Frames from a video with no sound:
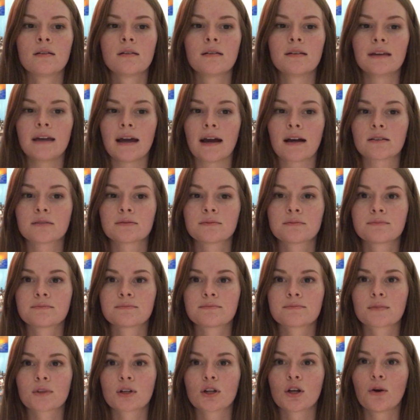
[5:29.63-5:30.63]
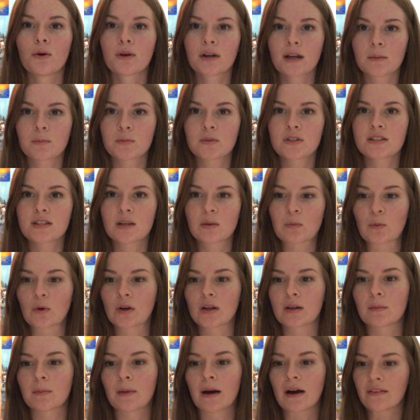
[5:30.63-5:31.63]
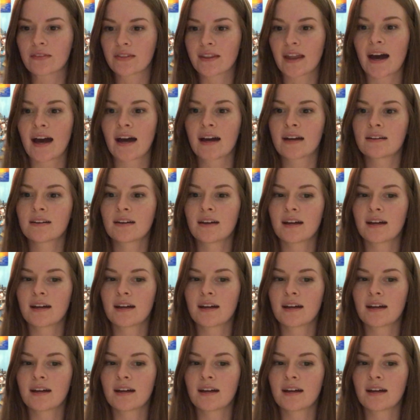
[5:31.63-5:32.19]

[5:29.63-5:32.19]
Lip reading: Yeah, going up to someone about that